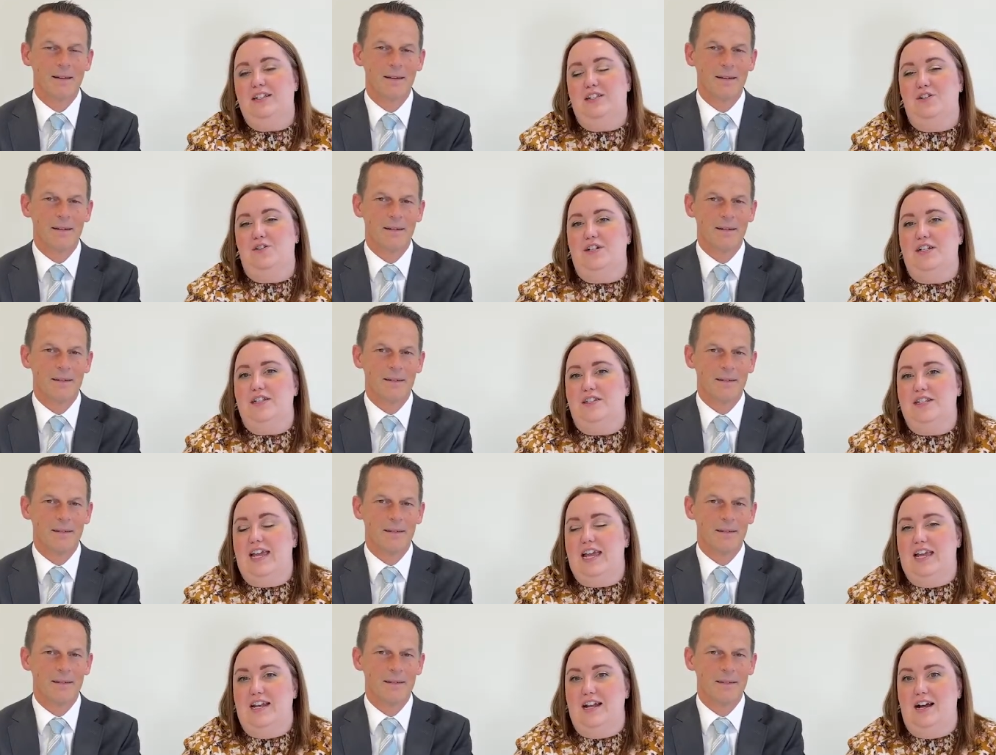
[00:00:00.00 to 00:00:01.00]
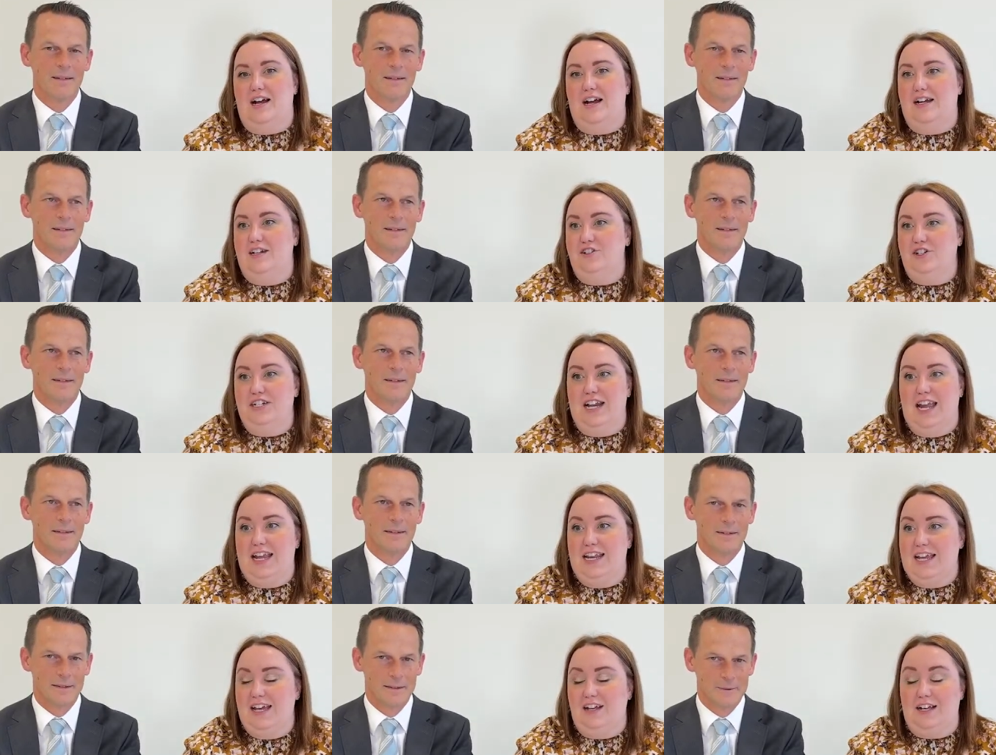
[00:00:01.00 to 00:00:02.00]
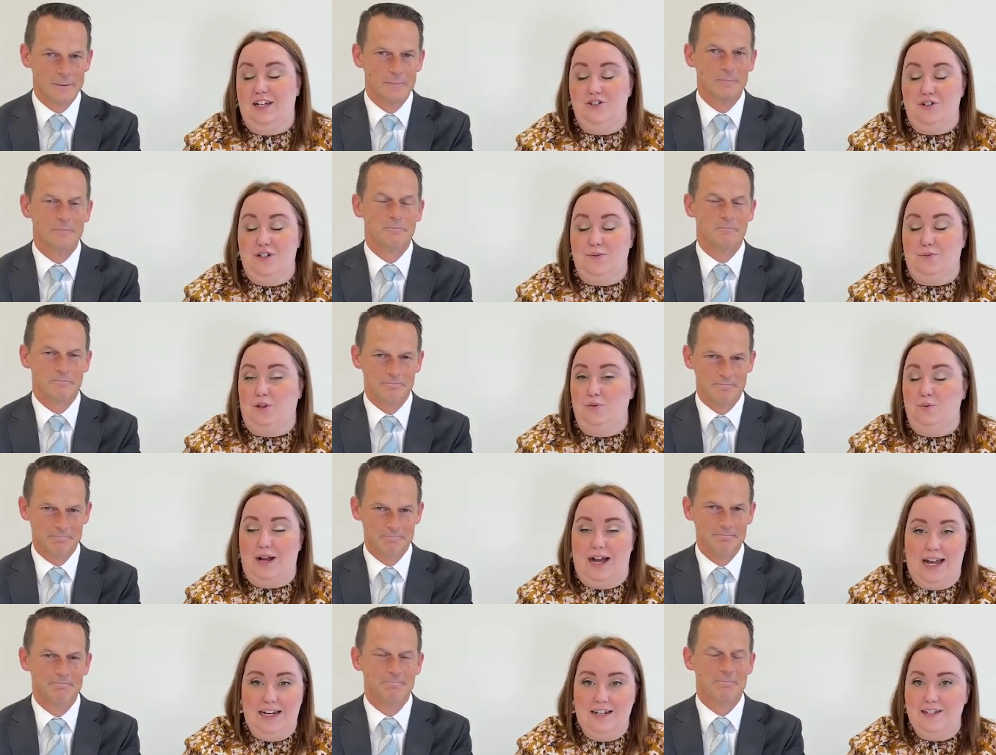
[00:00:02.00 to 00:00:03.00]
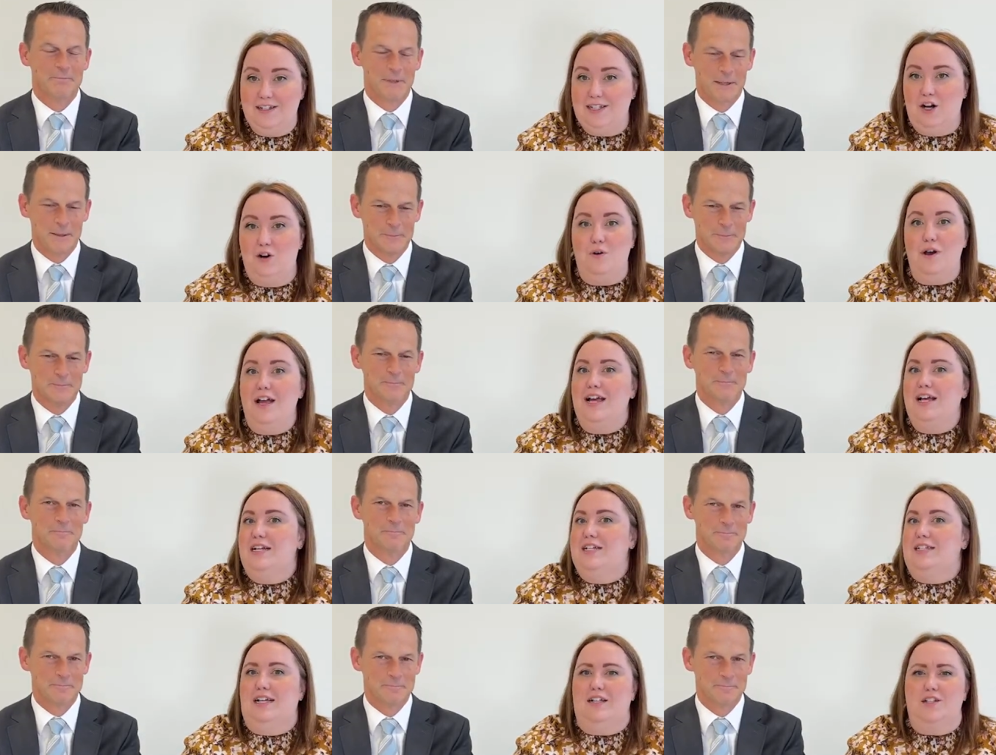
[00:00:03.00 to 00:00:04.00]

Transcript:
Speaker 1: students in 188 countries worldwide. So tell